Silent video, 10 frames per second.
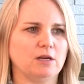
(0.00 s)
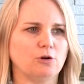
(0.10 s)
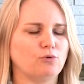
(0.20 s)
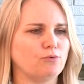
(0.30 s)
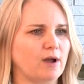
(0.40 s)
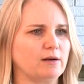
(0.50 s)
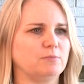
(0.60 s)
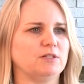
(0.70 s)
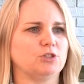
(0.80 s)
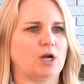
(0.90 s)

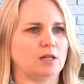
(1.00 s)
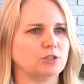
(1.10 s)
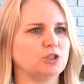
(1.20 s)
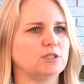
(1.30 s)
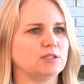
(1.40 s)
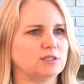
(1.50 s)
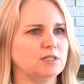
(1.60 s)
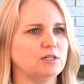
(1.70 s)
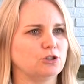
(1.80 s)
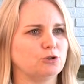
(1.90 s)
incredibly challenging to
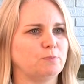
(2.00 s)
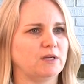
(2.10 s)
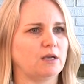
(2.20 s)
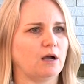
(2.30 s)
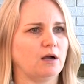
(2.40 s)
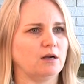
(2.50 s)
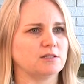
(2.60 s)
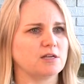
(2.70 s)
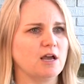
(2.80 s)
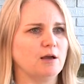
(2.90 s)
teach
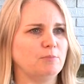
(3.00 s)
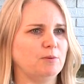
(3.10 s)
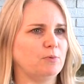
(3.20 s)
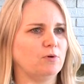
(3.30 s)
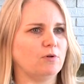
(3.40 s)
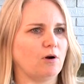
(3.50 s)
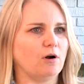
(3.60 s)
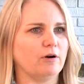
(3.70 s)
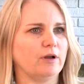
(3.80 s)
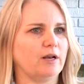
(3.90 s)
because people
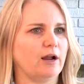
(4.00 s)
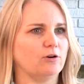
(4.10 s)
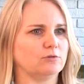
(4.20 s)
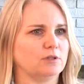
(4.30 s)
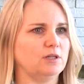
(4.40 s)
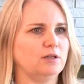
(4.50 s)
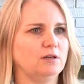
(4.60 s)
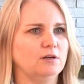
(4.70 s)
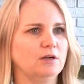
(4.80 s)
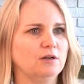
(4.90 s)
are
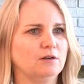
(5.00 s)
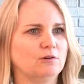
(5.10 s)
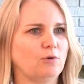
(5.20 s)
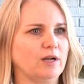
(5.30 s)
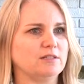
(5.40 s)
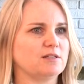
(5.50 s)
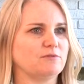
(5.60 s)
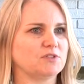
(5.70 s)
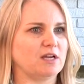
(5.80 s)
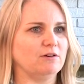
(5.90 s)
inherently quite
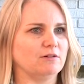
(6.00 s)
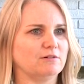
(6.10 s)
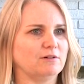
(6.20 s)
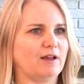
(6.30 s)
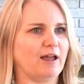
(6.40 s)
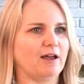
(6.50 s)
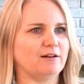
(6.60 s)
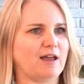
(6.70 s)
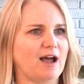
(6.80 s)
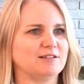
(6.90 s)
self-centered,
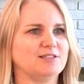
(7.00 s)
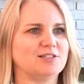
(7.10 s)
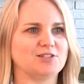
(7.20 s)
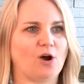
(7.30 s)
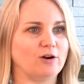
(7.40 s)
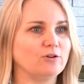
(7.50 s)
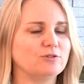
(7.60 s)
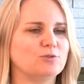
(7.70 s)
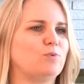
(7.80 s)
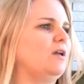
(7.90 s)
and as
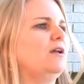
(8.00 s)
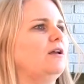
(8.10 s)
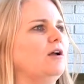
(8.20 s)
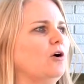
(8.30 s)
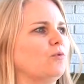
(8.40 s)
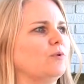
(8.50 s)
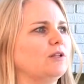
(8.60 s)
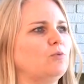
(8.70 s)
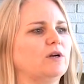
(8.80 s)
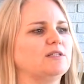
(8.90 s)
designers we
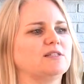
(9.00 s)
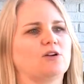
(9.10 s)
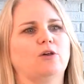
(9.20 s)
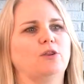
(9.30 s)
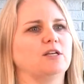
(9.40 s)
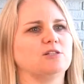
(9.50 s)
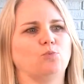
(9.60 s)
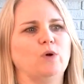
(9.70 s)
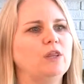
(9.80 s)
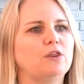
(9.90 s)
really want to design things that
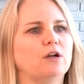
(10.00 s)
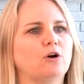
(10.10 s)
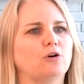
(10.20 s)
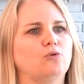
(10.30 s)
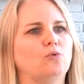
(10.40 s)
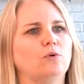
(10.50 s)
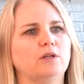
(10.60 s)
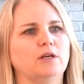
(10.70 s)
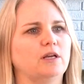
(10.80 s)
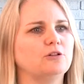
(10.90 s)
we think are cool
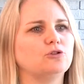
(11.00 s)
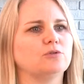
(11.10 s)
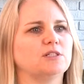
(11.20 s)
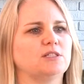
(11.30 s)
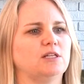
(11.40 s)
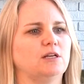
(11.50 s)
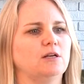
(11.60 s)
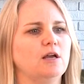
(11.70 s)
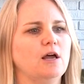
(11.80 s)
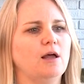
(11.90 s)
and interesting.
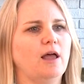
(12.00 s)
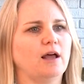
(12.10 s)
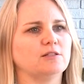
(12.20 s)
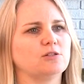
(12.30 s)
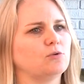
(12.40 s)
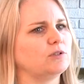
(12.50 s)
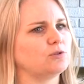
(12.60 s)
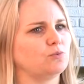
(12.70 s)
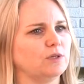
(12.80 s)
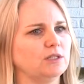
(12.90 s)
And so
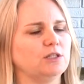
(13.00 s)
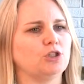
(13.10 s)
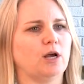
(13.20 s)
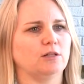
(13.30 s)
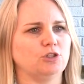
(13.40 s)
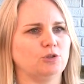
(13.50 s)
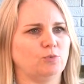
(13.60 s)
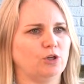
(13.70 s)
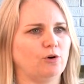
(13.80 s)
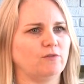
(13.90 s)
it's really challenging
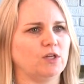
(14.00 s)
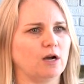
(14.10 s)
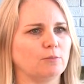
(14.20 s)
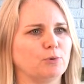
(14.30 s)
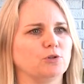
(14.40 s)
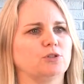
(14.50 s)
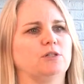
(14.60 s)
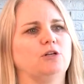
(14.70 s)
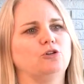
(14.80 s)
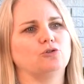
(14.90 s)
when you have a young
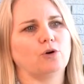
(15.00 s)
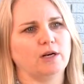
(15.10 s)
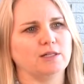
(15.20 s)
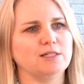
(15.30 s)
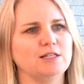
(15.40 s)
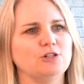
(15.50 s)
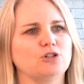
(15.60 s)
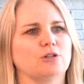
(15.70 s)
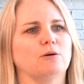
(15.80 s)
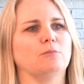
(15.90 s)
person and you're trying to
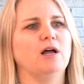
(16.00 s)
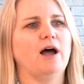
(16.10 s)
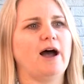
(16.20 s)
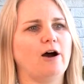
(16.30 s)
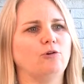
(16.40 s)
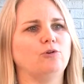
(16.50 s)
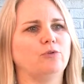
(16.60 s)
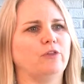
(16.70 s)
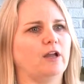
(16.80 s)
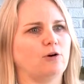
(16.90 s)
teach them how to
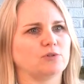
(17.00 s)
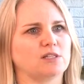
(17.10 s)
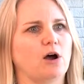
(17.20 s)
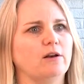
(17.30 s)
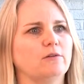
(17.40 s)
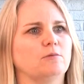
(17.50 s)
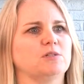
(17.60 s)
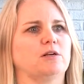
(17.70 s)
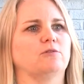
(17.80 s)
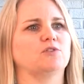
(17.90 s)
think outside of
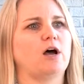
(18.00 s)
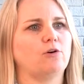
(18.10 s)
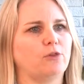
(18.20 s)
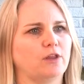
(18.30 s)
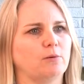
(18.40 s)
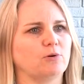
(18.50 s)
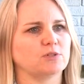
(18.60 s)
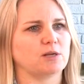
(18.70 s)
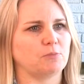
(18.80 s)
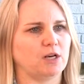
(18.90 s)
themselves, how to think about
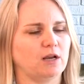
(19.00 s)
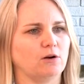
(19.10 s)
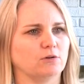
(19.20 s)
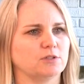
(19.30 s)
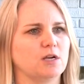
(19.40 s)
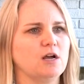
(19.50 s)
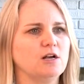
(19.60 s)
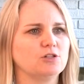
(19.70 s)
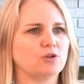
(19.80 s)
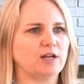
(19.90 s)
something else.
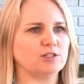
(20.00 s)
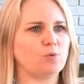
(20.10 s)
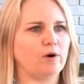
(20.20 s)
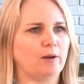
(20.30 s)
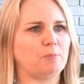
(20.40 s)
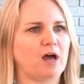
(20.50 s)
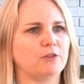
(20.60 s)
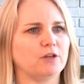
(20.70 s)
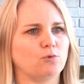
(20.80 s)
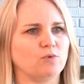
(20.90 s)
So that's where
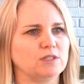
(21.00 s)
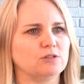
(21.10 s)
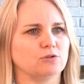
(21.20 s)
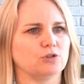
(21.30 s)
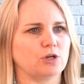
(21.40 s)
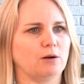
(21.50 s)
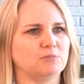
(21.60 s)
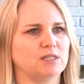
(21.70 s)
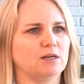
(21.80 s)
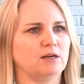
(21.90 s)
empathic research
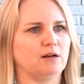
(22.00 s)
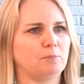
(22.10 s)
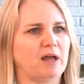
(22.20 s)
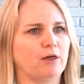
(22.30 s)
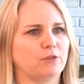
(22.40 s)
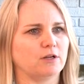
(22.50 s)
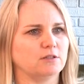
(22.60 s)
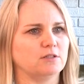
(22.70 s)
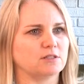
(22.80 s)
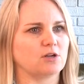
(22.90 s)
comes in and
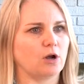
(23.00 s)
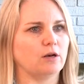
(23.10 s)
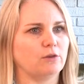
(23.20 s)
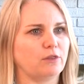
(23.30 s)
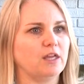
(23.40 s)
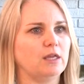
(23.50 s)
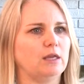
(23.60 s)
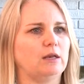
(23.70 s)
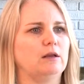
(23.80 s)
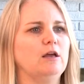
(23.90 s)
empathic design
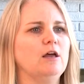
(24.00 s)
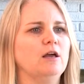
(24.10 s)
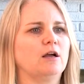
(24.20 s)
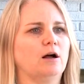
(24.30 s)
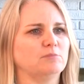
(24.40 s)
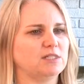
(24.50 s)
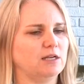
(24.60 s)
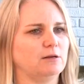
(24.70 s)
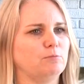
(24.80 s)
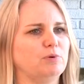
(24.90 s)
thinking comes
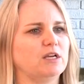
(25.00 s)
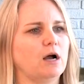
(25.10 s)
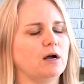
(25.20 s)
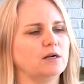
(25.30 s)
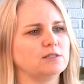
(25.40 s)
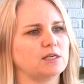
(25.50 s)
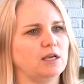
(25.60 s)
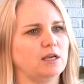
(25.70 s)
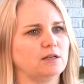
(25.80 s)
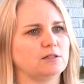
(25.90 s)
in, because
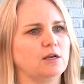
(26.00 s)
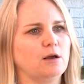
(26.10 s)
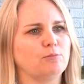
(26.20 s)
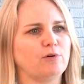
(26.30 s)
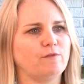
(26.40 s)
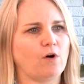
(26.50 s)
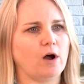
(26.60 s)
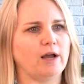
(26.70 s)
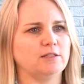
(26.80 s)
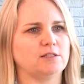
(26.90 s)
it
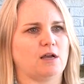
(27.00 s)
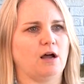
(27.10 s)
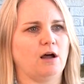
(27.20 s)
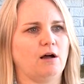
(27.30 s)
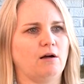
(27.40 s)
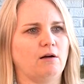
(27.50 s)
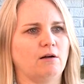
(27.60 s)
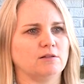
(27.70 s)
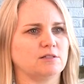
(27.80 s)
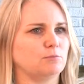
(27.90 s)
provides
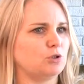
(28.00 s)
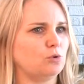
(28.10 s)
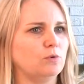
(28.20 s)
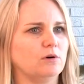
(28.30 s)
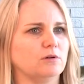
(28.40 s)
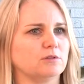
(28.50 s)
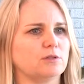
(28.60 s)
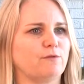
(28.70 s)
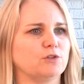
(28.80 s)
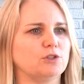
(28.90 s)
some tools
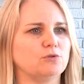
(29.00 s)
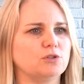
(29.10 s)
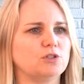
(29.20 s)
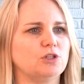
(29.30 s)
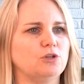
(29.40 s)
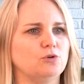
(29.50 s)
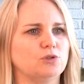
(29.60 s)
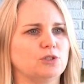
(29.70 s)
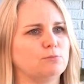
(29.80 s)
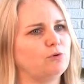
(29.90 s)
for students to
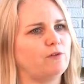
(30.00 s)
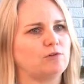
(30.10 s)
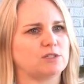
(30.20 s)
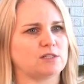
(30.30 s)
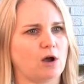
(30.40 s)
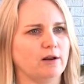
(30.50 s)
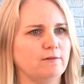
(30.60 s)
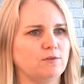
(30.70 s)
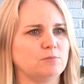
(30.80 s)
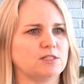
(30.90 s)
use to move outside
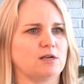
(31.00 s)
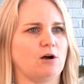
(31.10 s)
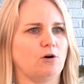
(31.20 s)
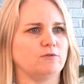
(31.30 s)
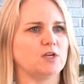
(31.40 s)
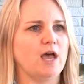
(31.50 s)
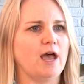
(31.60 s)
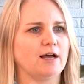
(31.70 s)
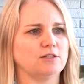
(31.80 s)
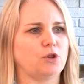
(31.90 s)
of themselves
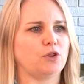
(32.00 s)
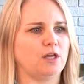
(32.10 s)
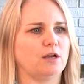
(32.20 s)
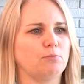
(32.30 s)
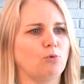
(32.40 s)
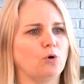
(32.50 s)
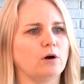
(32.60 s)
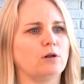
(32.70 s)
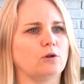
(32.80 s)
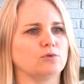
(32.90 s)
and to think more
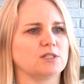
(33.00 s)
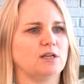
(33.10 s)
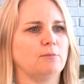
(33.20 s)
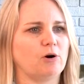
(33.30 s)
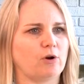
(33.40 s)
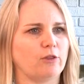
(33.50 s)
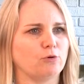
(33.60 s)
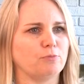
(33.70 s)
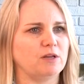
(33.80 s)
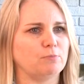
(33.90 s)
closely about
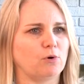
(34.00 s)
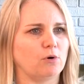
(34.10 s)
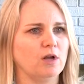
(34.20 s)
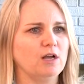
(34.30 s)
other people.